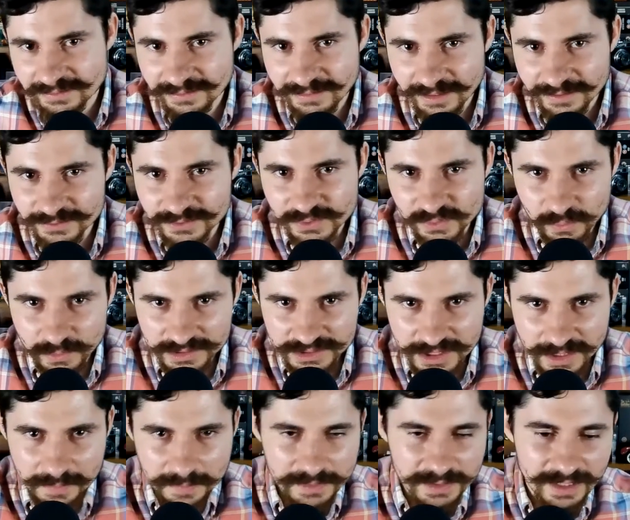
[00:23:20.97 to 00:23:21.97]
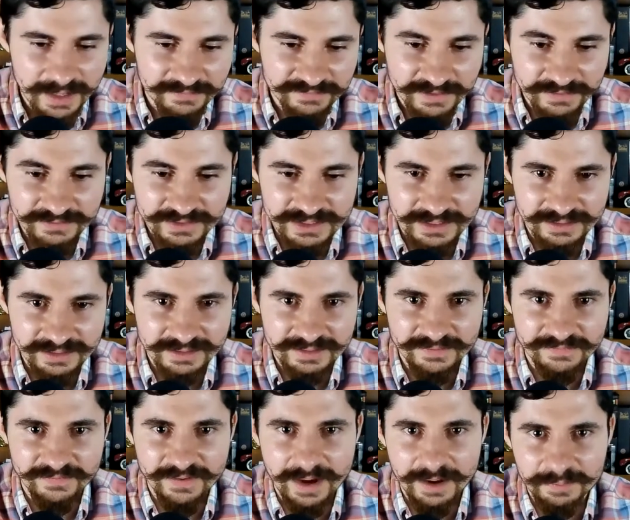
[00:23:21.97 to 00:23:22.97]
used to watch NBA, I've never seen the
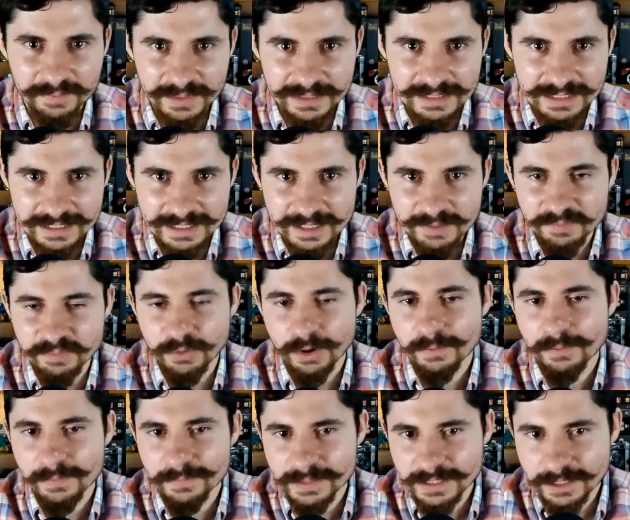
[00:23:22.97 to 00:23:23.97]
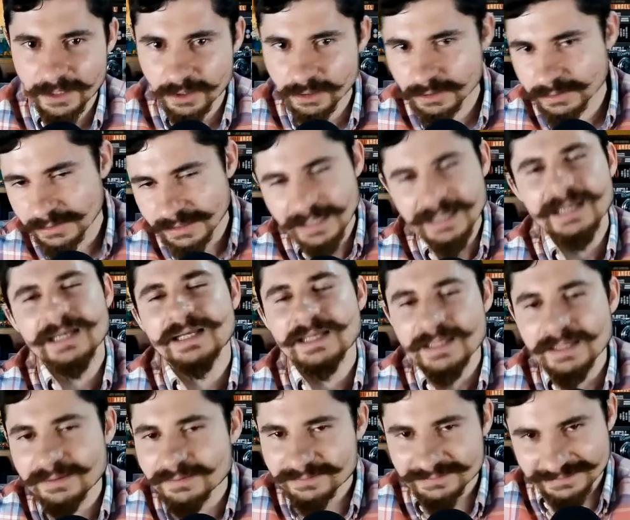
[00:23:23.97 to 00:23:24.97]
development league, probably good,
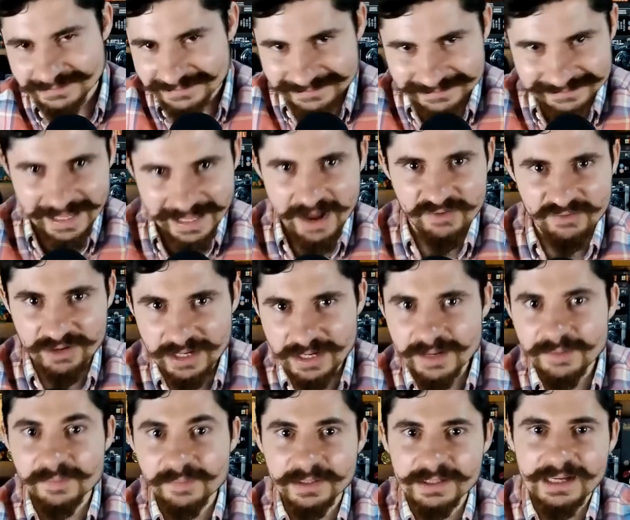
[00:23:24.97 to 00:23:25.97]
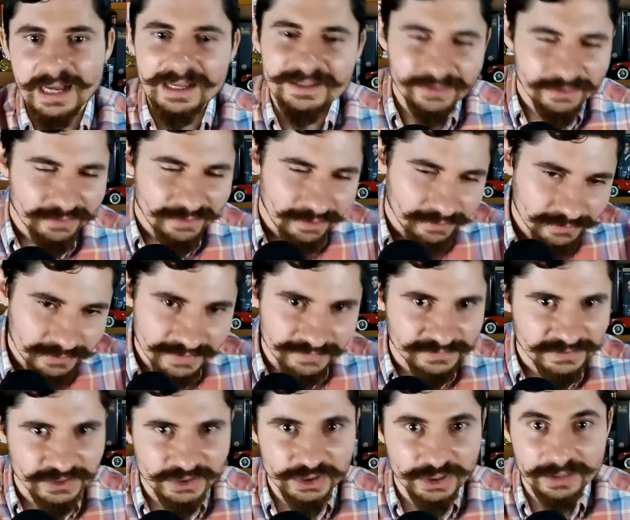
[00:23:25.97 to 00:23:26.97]
and not really, but I don't know, who
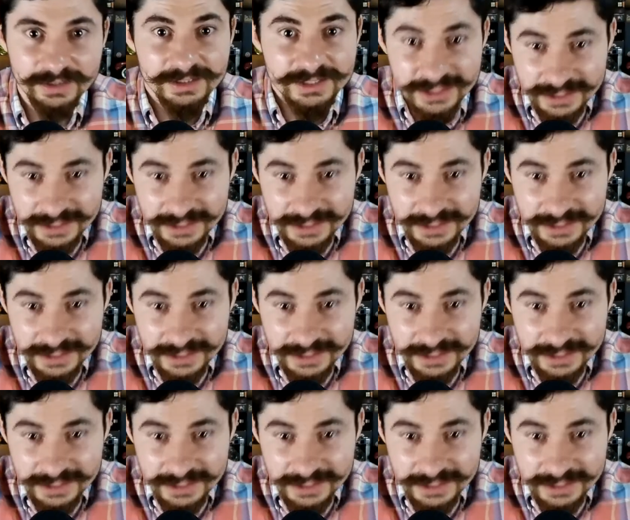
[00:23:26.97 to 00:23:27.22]
gives a shit?